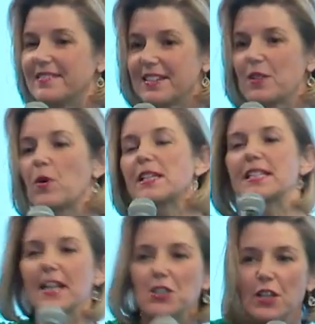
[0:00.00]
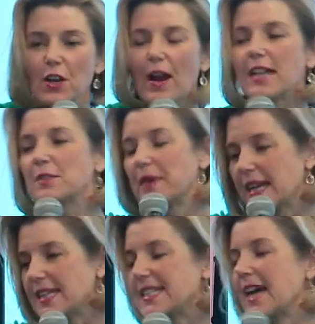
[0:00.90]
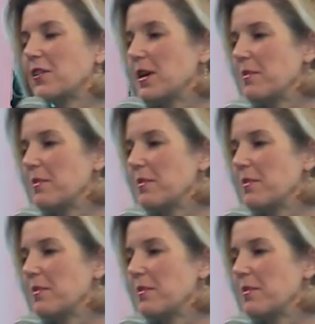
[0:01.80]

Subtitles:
There was sexual harassment, et cetera.